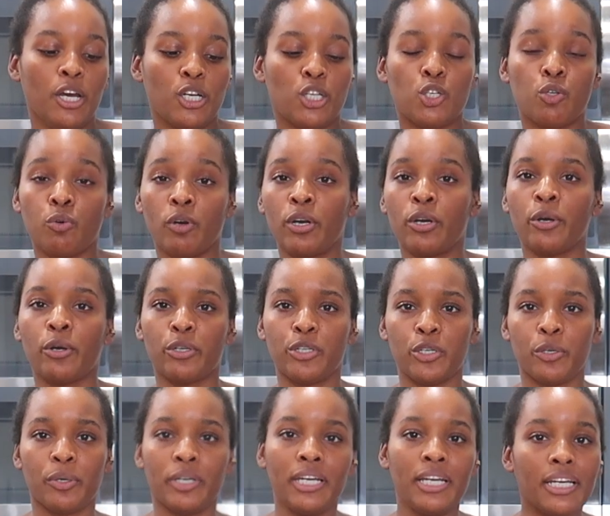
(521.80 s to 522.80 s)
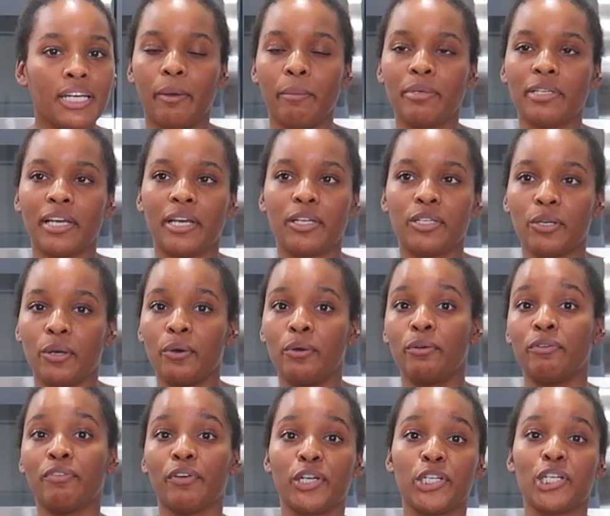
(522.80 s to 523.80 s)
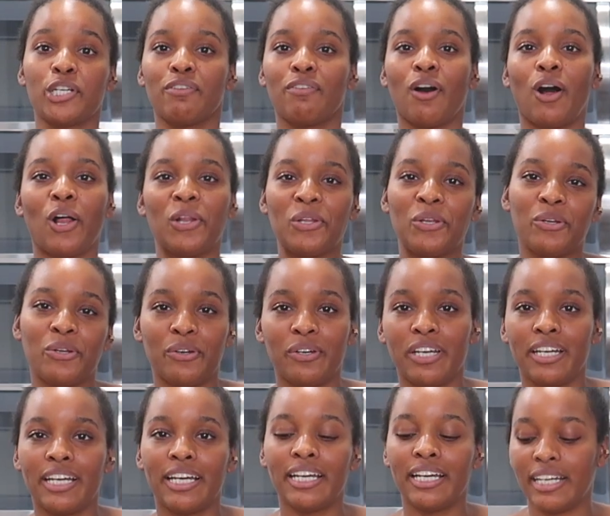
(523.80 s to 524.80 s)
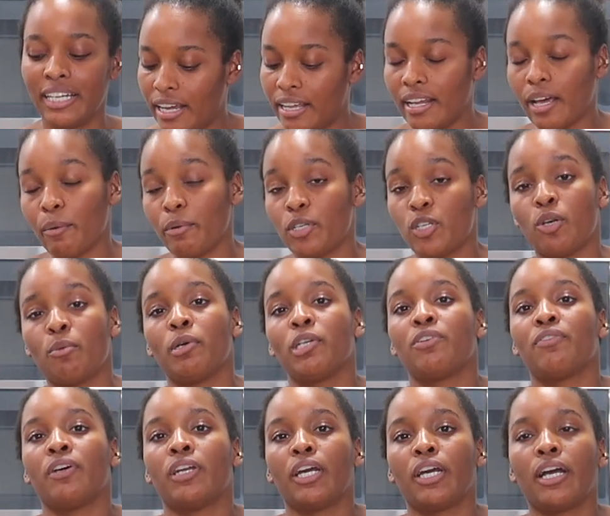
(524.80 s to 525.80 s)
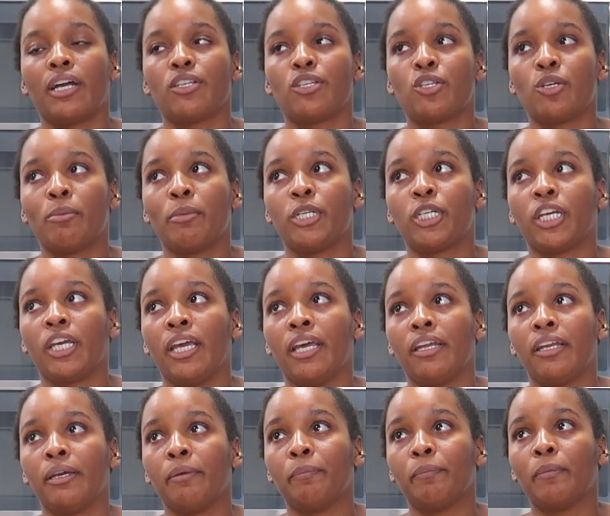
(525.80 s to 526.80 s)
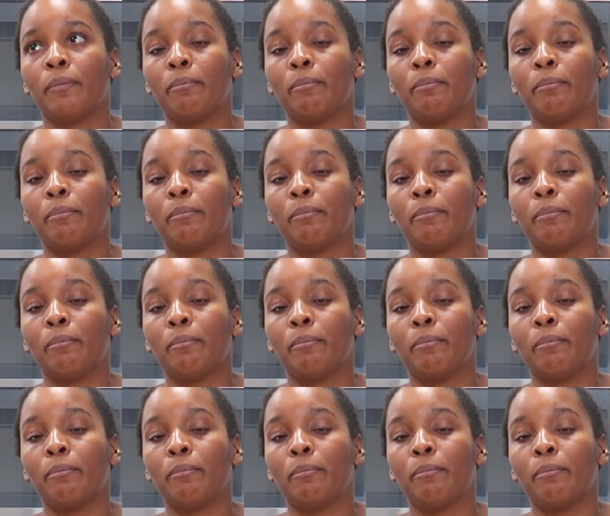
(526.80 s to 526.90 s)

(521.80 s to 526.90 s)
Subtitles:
Trunk or Treat. It was like its own version of Hallelujah Night, and that was so much fun. I got so much candy.